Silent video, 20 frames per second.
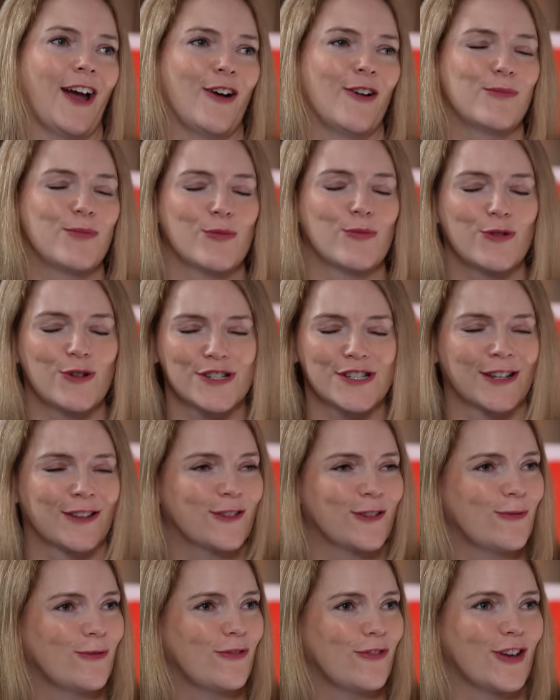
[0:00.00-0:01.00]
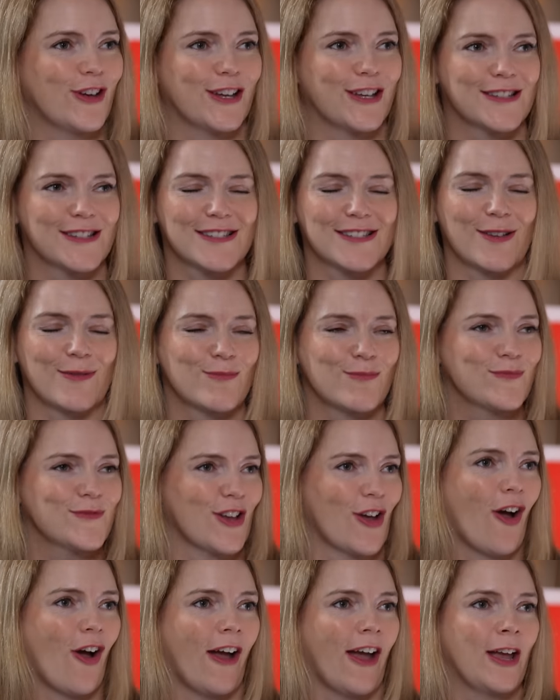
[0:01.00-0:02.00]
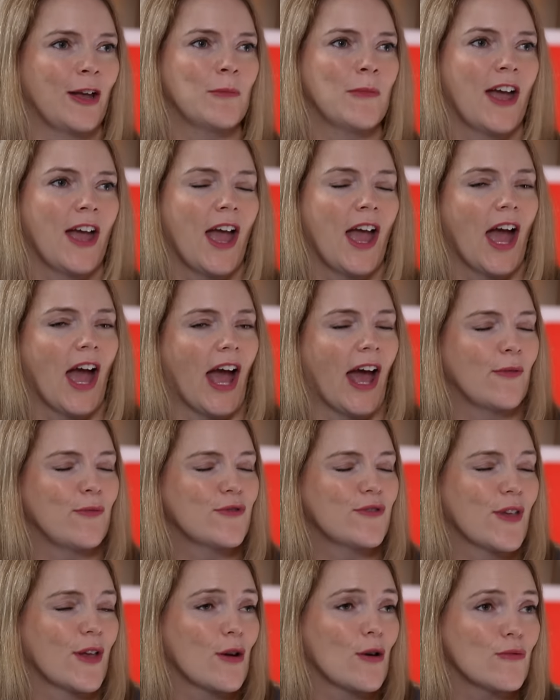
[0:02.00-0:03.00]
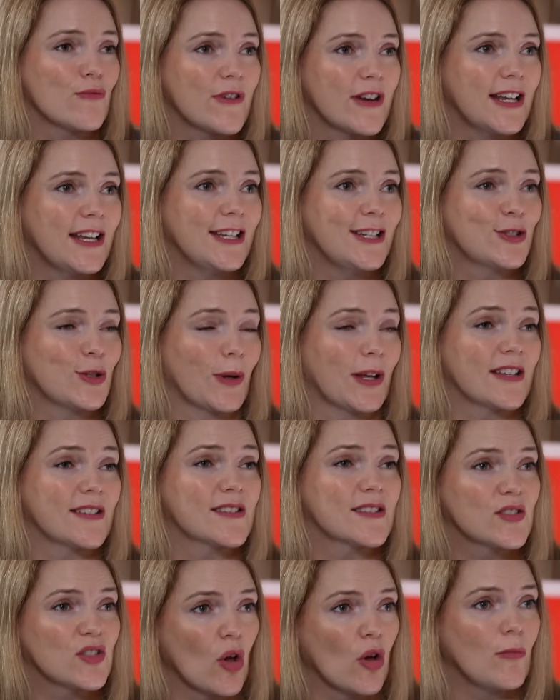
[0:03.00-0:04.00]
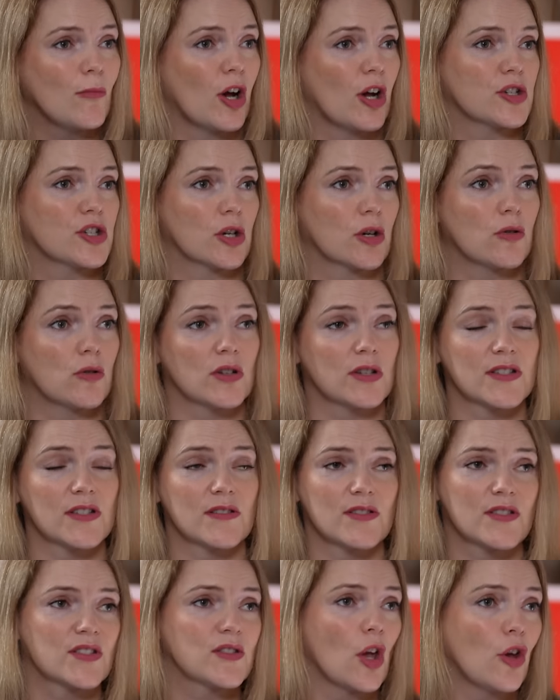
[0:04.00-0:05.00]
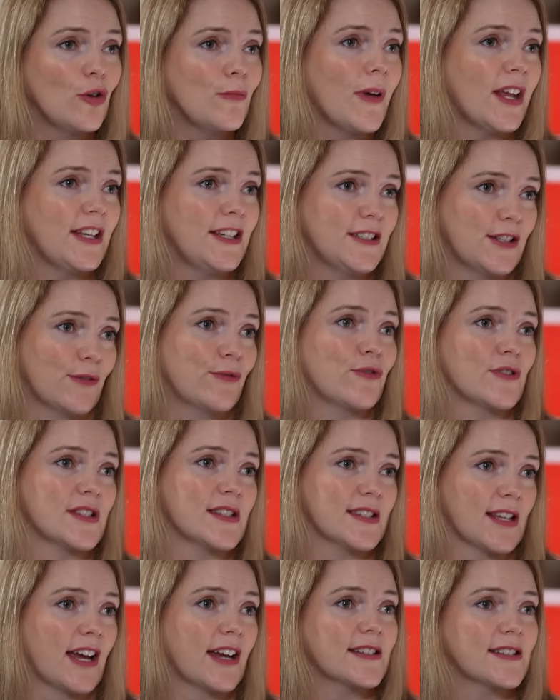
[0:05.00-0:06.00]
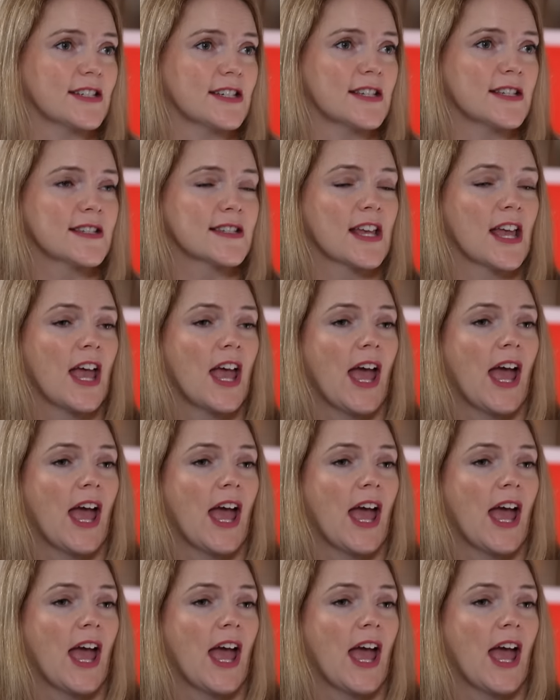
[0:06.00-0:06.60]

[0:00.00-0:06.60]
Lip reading: I've been watching them for some time, and they are really doing so much across so many different sectors.